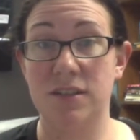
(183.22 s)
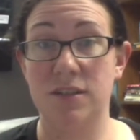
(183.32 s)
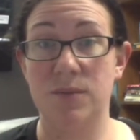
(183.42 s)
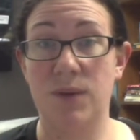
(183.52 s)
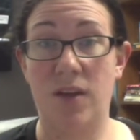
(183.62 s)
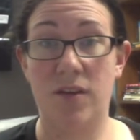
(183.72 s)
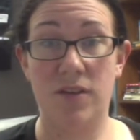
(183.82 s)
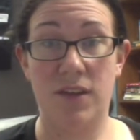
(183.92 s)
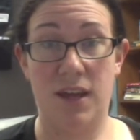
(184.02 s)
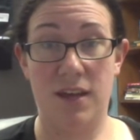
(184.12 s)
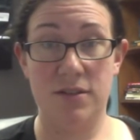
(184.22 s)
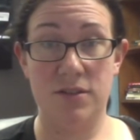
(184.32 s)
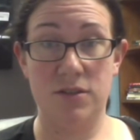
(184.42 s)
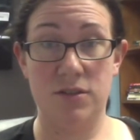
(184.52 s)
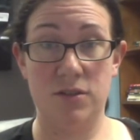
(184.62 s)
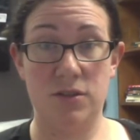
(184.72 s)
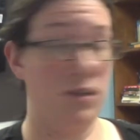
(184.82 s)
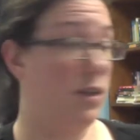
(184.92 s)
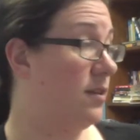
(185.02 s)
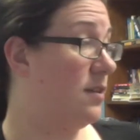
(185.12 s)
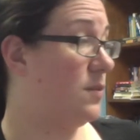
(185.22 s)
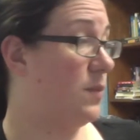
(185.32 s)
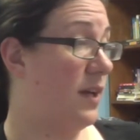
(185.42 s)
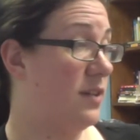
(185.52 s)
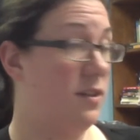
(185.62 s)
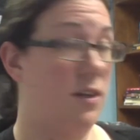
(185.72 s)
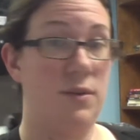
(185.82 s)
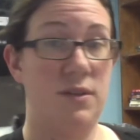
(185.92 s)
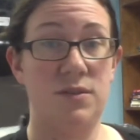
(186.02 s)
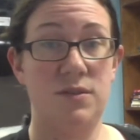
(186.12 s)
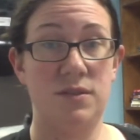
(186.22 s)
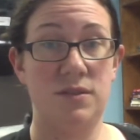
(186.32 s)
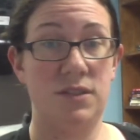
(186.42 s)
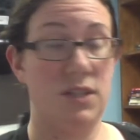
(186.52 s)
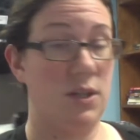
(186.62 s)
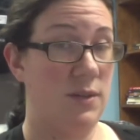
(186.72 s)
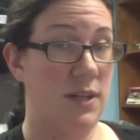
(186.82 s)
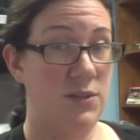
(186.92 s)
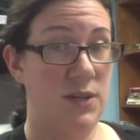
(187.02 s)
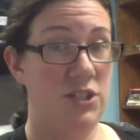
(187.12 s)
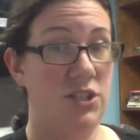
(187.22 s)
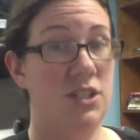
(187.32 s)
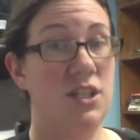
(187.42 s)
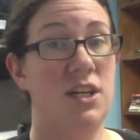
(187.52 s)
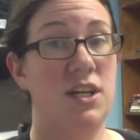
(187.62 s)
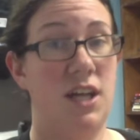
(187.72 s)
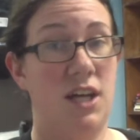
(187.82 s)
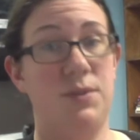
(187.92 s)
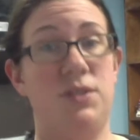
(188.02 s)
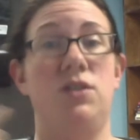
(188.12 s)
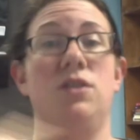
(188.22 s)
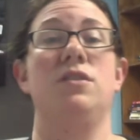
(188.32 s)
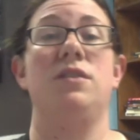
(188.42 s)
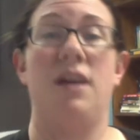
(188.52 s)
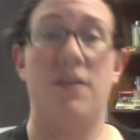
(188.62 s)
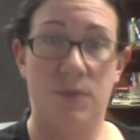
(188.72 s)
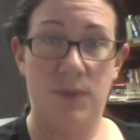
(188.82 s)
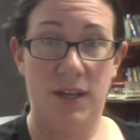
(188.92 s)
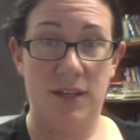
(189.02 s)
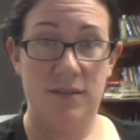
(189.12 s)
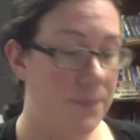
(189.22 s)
Rather than turning this way to go in that direction, I would turn the other way.